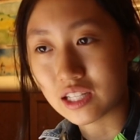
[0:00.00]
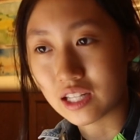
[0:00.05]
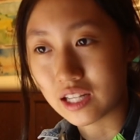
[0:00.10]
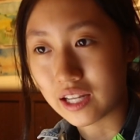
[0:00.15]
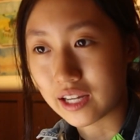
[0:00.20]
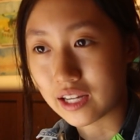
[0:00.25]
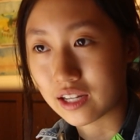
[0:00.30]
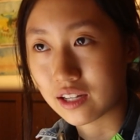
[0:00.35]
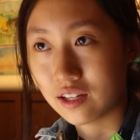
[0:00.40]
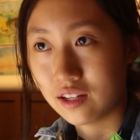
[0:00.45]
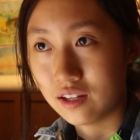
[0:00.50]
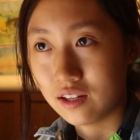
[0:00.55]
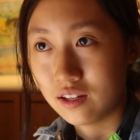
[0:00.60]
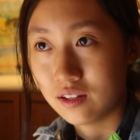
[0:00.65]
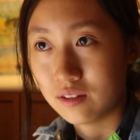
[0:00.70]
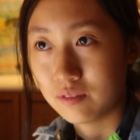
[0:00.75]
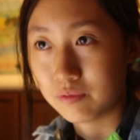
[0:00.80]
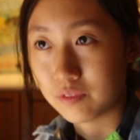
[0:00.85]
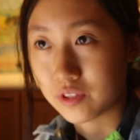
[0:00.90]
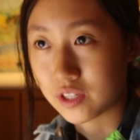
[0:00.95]
to like
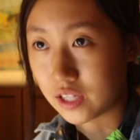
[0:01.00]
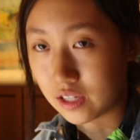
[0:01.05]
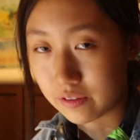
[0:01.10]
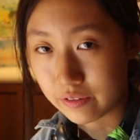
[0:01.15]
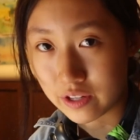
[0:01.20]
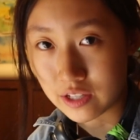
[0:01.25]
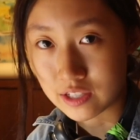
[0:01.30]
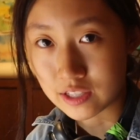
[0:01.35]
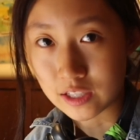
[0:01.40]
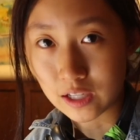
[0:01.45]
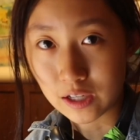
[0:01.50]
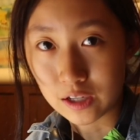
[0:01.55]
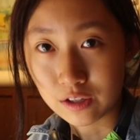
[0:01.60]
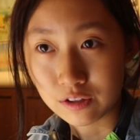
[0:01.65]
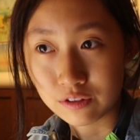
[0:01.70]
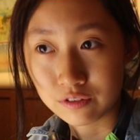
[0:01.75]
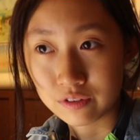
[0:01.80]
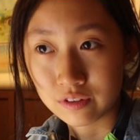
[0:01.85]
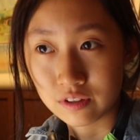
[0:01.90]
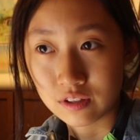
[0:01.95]
give
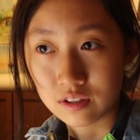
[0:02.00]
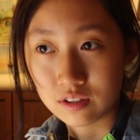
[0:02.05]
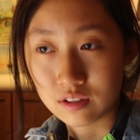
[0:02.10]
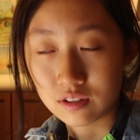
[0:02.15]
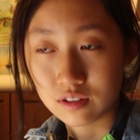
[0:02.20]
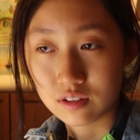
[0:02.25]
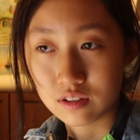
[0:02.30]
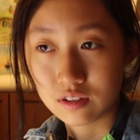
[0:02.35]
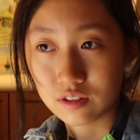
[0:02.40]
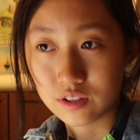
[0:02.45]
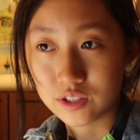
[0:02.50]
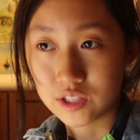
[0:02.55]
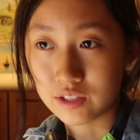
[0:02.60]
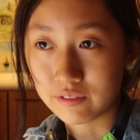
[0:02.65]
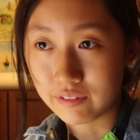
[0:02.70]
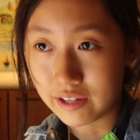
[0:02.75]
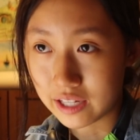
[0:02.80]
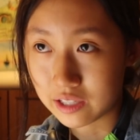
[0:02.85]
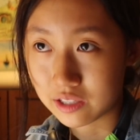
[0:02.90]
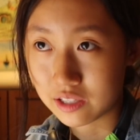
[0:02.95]
herself to
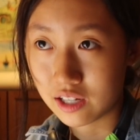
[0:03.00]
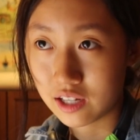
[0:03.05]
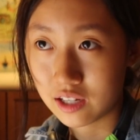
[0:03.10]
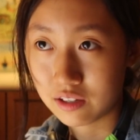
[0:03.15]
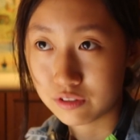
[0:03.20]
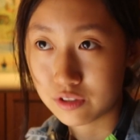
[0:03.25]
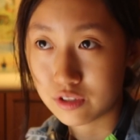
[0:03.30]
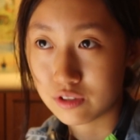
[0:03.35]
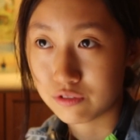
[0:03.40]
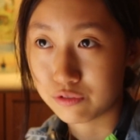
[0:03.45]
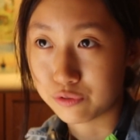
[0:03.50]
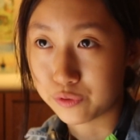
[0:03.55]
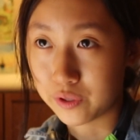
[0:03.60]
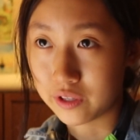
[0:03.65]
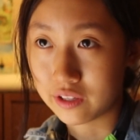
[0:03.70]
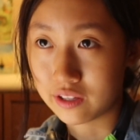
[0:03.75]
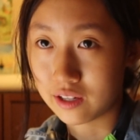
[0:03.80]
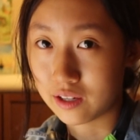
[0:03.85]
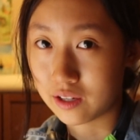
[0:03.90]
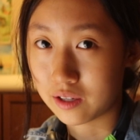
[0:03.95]
Vecna
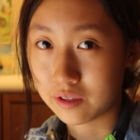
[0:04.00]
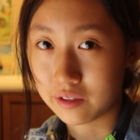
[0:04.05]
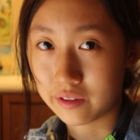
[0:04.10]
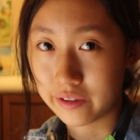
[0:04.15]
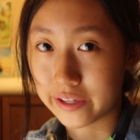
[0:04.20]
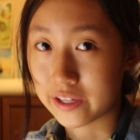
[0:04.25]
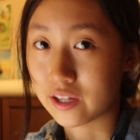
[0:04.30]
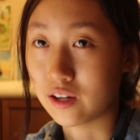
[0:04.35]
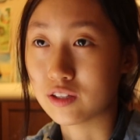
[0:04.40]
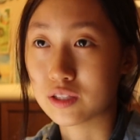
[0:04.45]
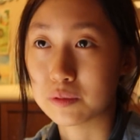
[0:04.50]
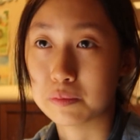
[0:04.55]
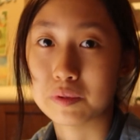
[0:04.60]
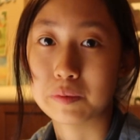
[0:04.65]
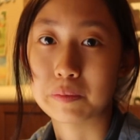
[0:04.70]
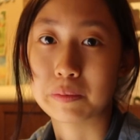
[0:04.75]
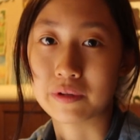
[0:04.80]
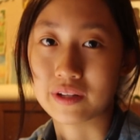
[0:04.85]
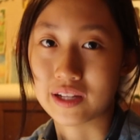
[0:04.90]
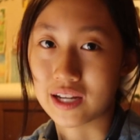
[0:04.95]
for their like
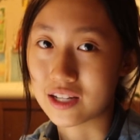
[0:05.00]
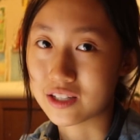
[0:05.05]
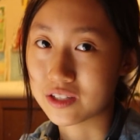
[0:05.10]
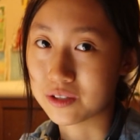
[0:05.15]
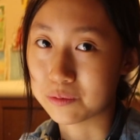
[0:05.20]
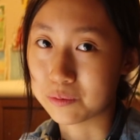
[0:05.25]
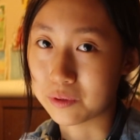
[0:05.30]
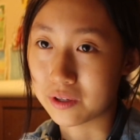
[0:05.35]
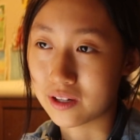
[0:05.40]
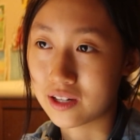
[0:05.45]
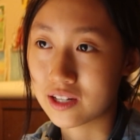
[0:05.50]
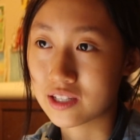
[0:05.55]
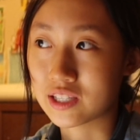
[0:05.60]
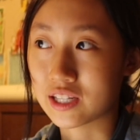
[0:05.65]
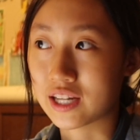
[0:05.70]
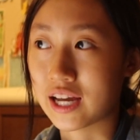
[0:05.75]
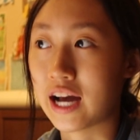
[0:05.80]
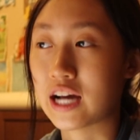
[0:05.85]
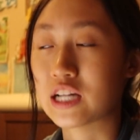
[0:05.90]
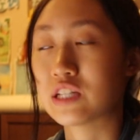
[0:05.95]
ultimate plan to work to
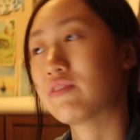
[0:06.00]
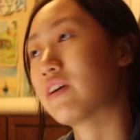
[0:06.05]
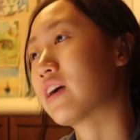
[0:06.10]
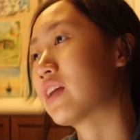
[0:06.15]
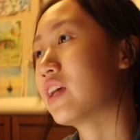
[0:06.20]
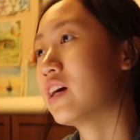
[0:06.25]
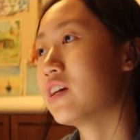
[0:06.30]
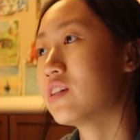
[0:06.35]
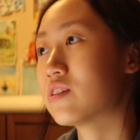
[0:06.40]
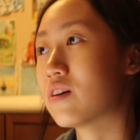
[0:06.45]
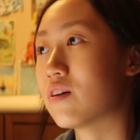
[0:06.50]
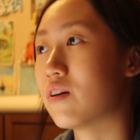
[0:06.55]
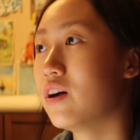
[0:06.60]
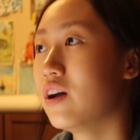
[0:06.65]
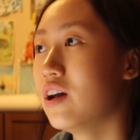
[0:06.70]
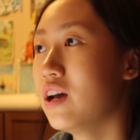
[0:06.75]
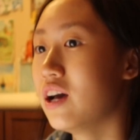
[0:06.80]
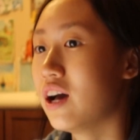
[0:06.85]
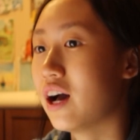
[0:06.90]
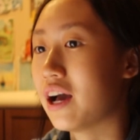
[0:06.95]
catch Vecna. So
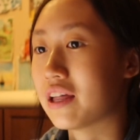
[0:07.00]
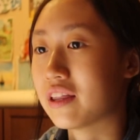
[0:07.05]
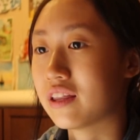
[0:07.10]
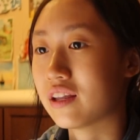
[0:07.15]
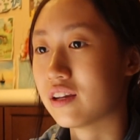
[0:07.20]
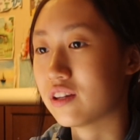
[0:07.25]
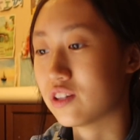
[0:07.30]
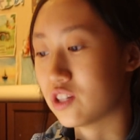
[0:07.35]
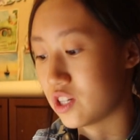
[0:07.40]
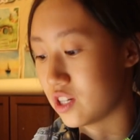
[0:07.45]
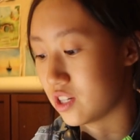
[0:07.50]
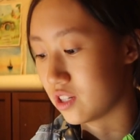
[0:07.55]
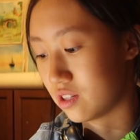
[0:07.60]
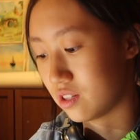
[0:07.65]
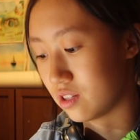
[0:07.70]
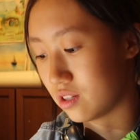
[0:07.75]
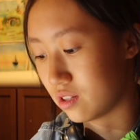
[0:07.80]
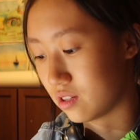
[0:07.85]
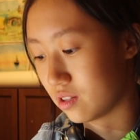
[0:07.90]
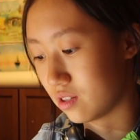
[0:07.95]
I think she's
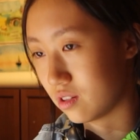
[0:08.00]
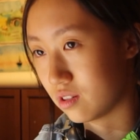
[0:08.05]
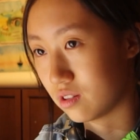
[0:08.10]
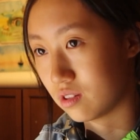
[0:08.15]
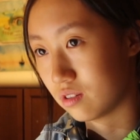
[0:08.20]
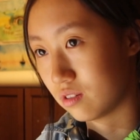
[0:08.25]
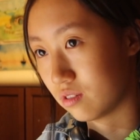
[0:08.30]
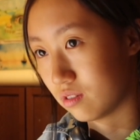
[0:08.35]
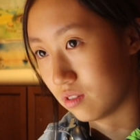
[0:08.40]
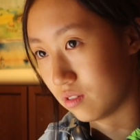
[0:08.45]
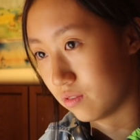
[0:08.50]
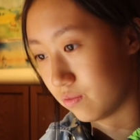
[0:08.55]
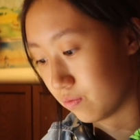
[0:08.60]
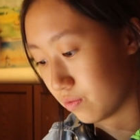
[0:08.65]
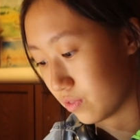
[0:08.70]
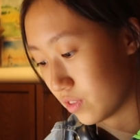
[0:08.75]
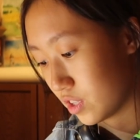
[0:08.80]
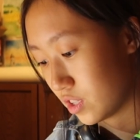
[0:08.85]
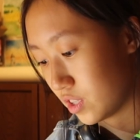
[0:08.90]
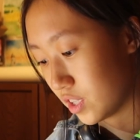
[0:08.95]
just
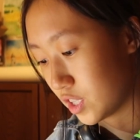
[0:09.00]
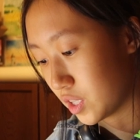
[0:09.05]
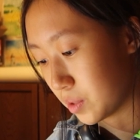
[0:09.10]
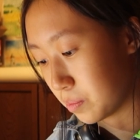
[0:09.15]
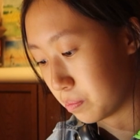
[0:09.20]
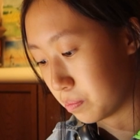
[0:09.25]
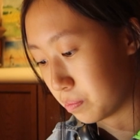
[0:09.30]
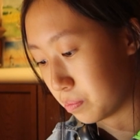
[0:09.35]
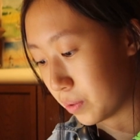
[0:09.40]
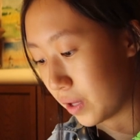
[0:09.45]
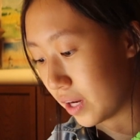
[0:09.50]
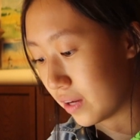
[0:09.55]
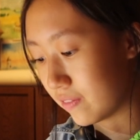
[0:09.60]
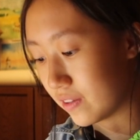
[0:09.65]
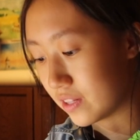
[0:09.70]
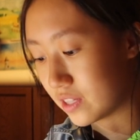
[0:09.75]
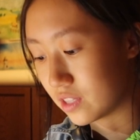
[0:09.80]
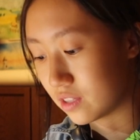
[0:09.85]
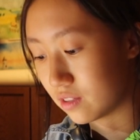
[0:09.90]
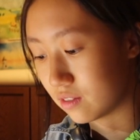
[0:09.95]
such a brave
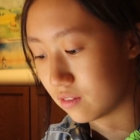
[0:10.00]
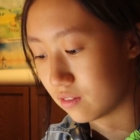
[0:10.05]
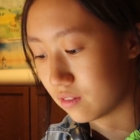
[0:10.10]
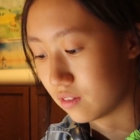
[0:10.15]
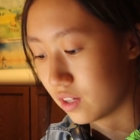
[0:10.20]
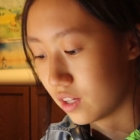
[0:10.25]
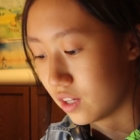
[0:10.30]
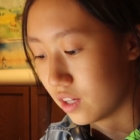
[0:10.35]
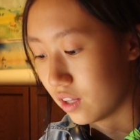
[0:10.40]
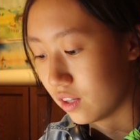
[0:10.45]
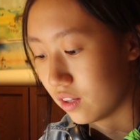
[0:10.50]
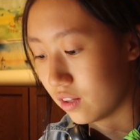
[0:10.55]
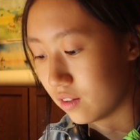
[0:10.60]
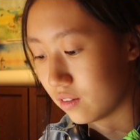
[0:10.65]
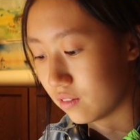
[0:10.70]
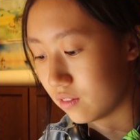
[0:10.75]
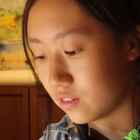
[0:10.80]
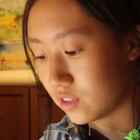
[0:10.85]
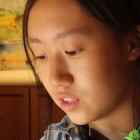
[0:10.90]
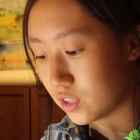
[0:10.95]
and
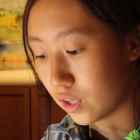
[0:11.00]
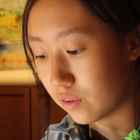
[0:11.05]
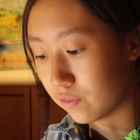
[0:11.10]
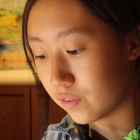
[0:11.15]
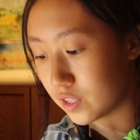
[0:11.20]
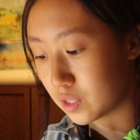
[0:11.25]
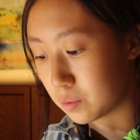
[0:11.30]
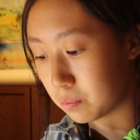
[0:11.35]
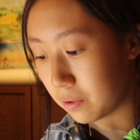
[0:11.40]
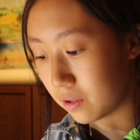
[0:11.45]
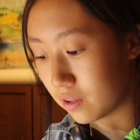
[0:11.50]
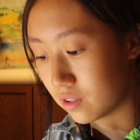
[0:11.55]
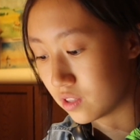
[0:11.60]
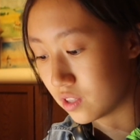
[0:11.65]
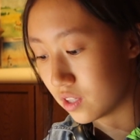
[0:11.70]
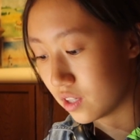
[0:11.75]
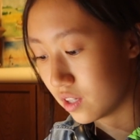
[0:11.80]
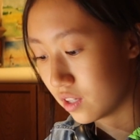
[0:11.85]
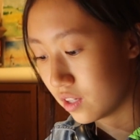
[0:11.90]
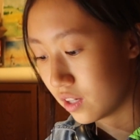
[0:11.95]
selfless
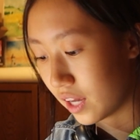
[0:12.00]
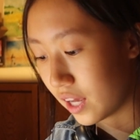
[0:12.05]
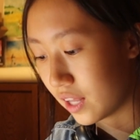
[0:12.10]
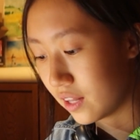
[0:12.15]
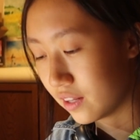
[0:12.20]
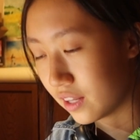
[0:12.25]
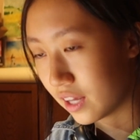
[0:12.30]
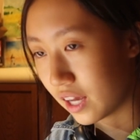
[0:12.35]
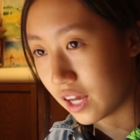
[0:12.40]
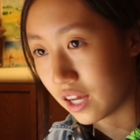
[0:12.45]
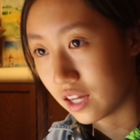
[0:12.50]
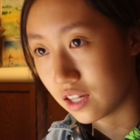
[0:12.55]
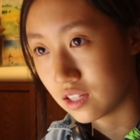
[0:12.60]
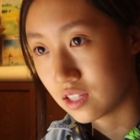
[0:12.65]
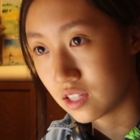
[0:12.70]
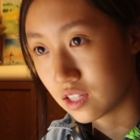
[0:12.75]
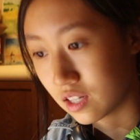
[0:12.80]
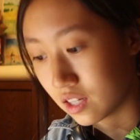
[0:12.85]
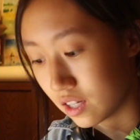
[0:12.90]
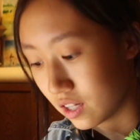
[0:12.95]
person in the
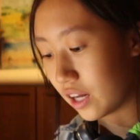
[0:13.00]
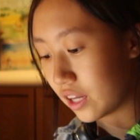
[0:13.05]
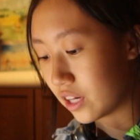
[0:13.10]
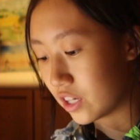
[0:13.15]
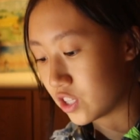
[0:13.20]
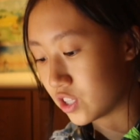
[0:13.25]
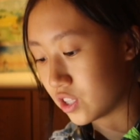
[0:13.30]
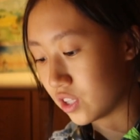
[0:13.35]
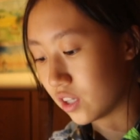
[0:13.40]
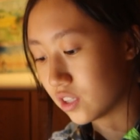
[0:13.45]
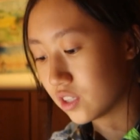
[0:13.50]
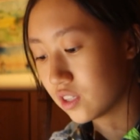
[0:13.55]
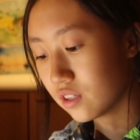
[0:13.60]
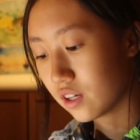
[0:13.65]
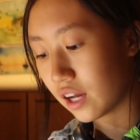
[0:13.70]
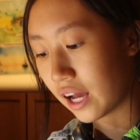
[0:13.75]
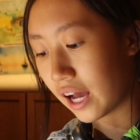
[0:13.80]
end. And she also